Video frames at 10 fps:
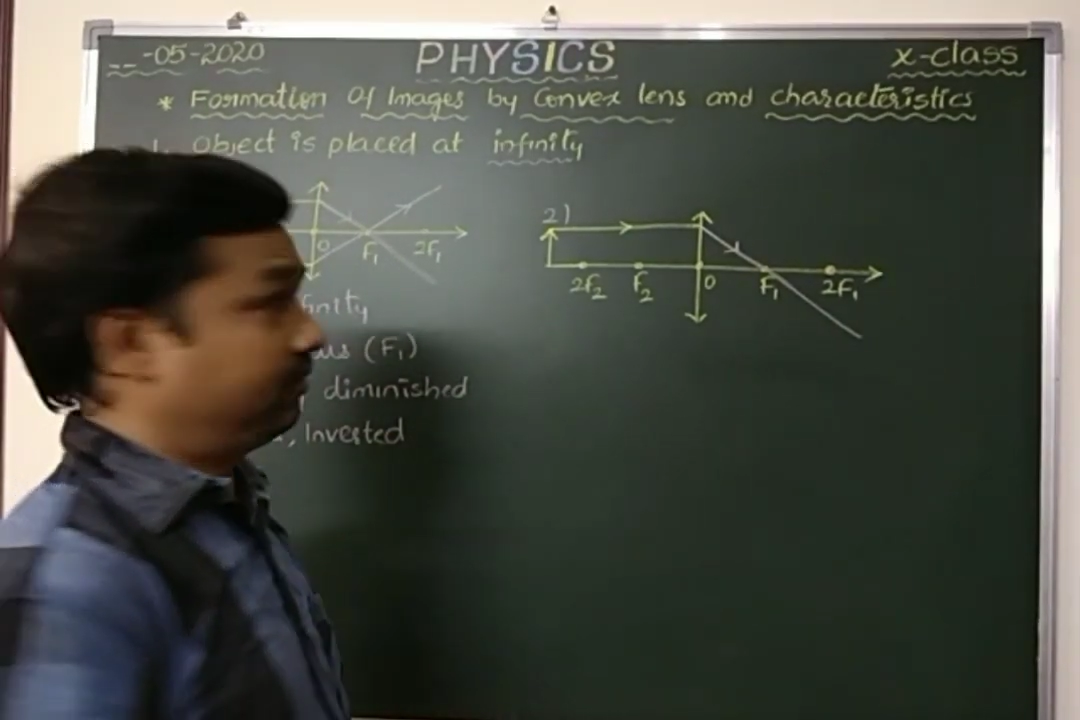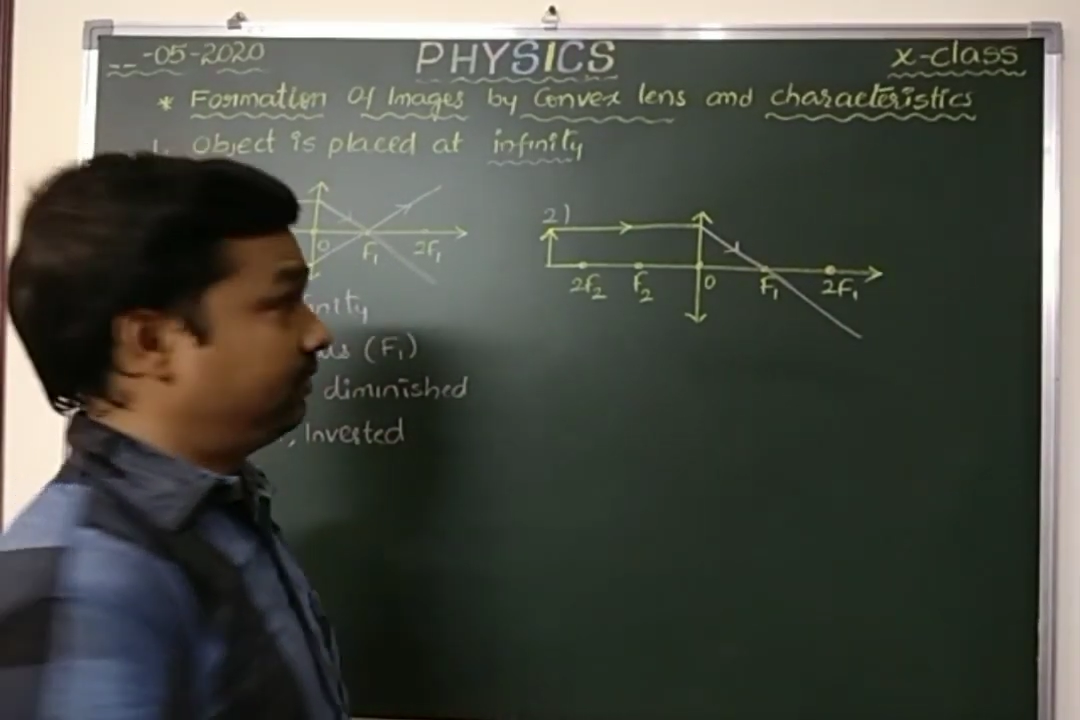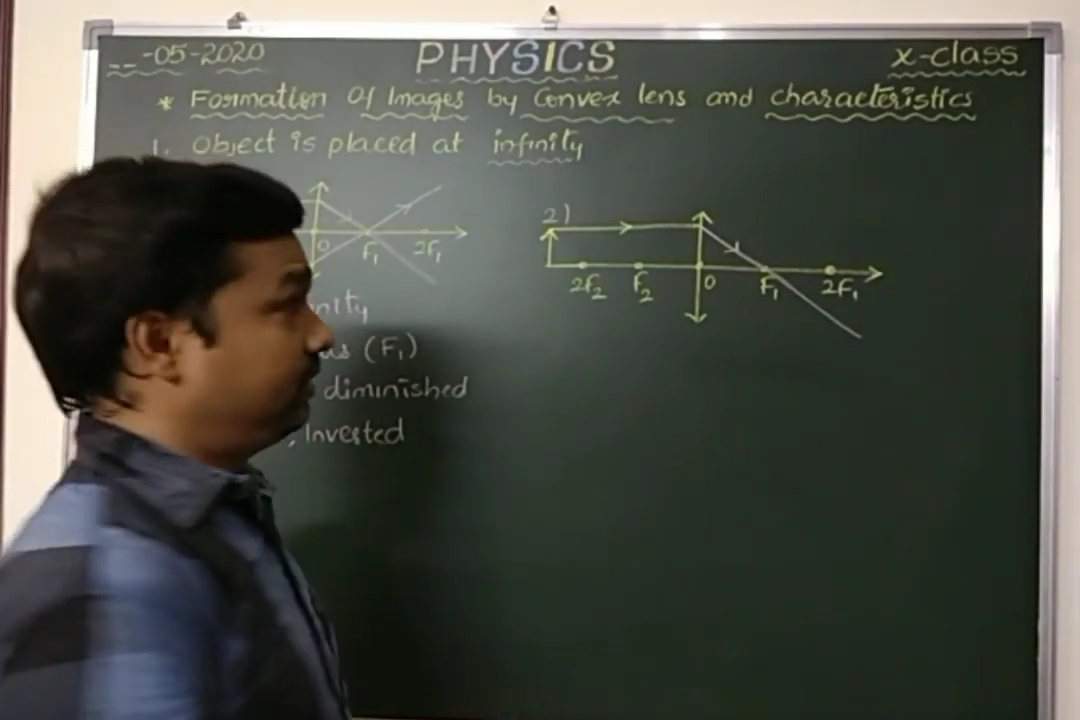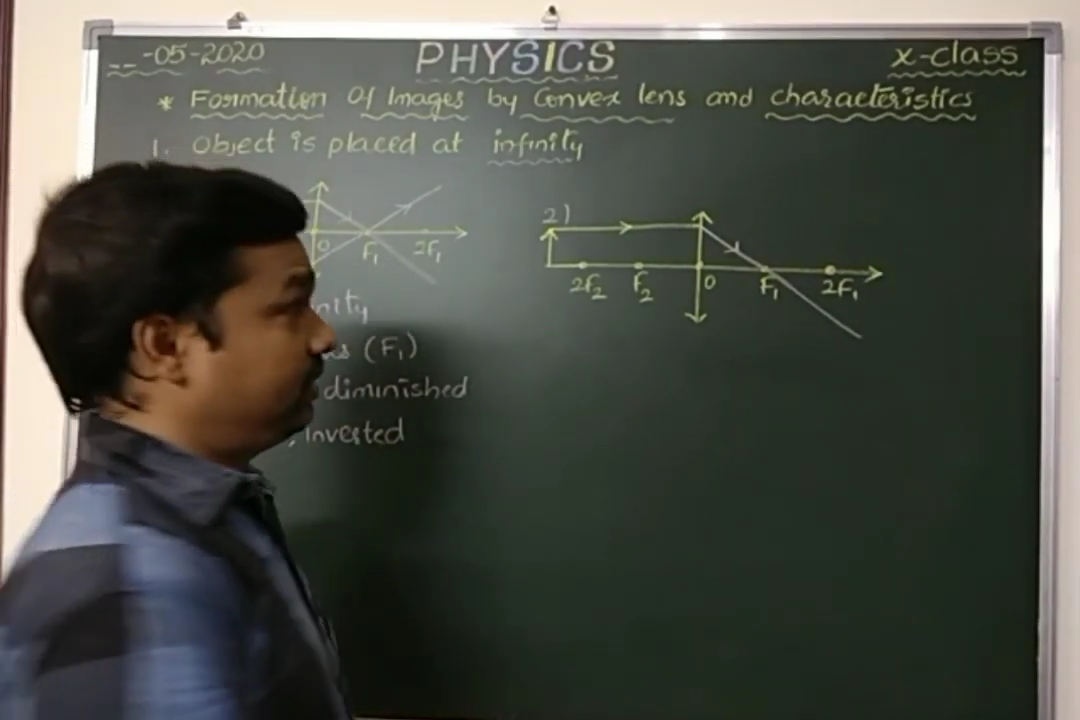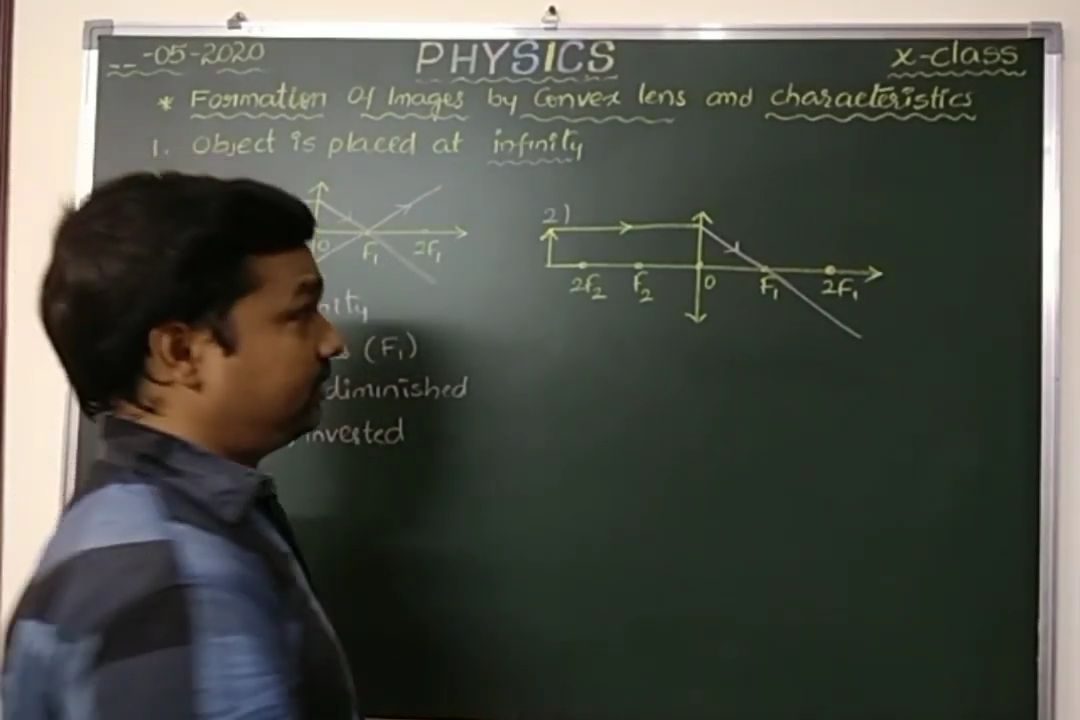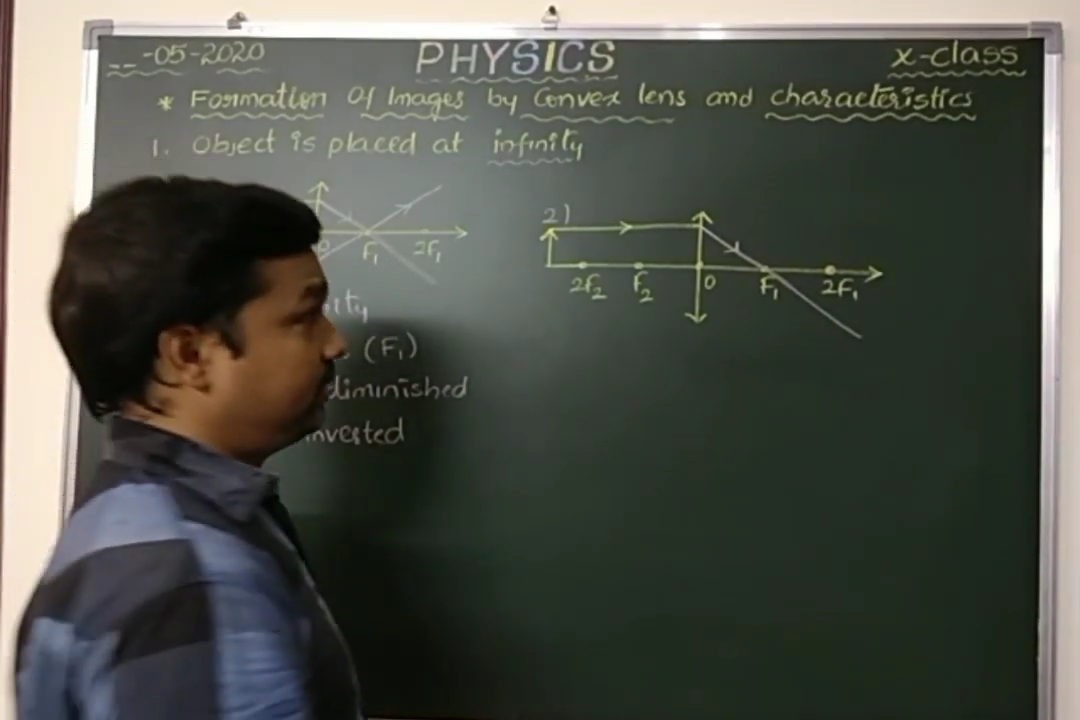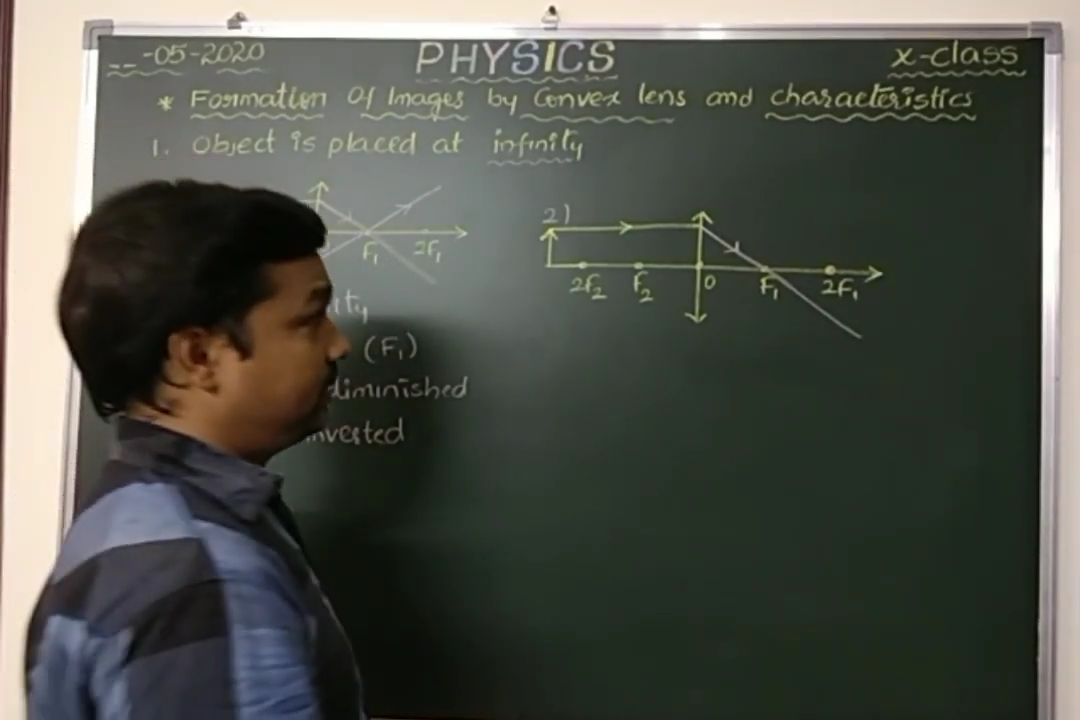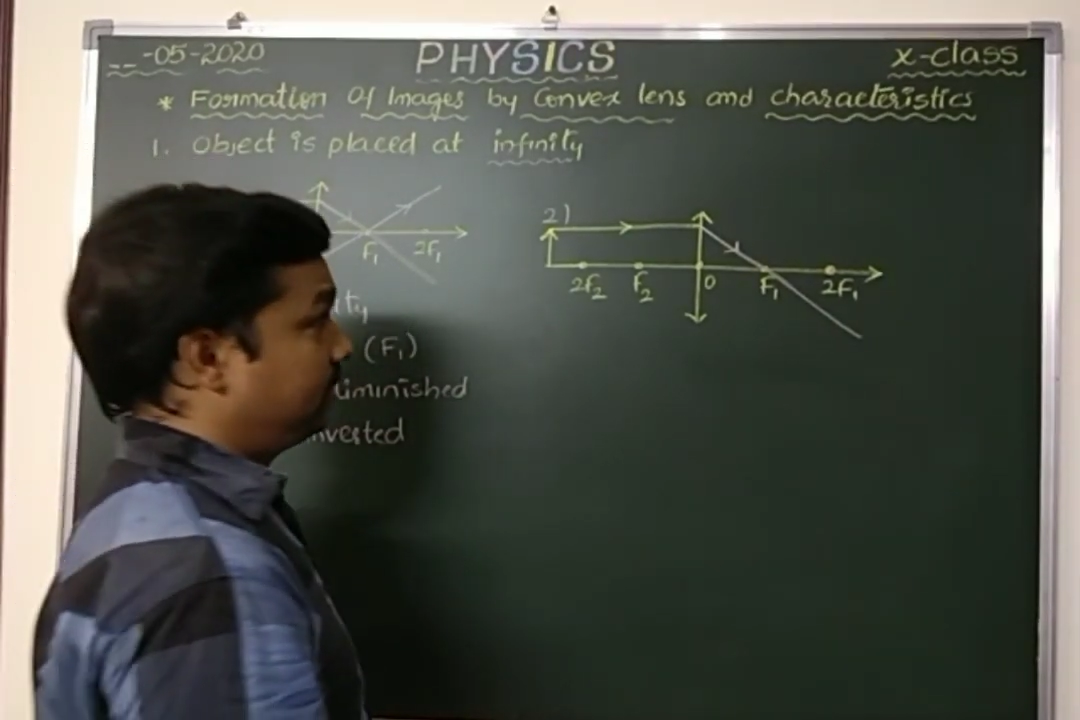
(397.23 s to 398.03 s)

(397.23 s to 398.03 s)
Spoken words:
which is